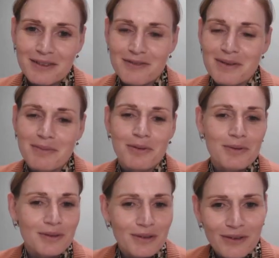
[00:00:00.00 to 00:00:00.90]
of people
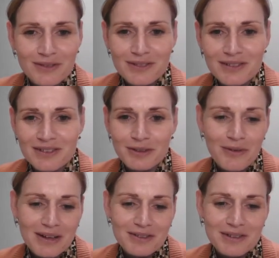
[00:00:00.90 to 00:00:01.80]
who
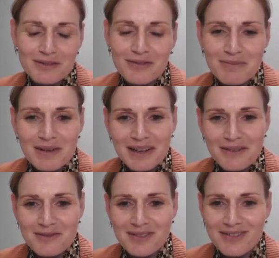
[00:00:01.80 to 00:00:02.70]
are not yet
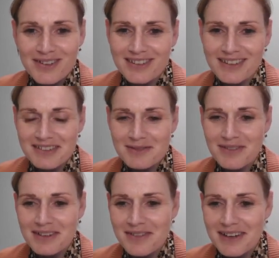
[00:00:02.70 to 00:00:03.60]
familiar with the
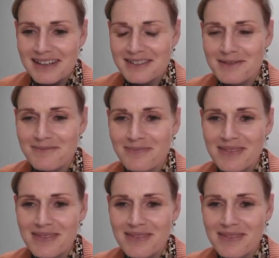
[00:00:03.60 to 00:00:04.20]
regenerative agriculture.